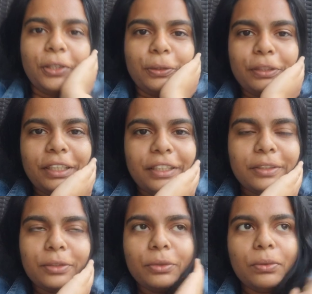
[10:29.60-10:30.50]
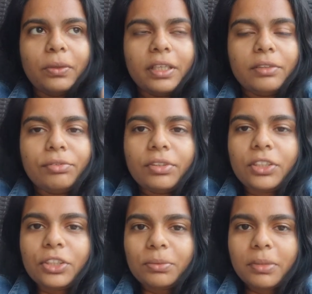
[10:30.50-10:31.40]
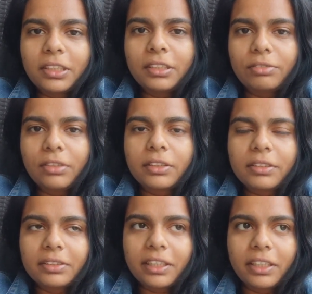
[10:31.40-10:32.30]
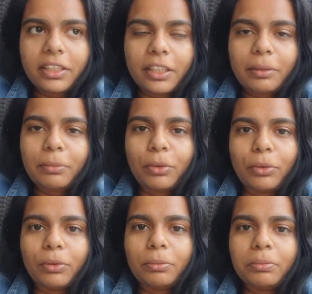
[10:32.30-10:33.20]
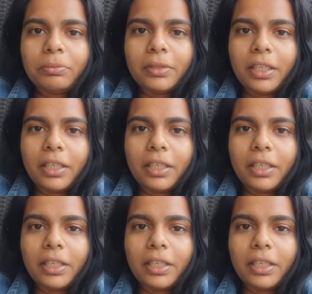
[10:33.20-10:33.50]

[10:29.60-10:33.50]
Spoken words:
Okay, so I finished my defense and I came home.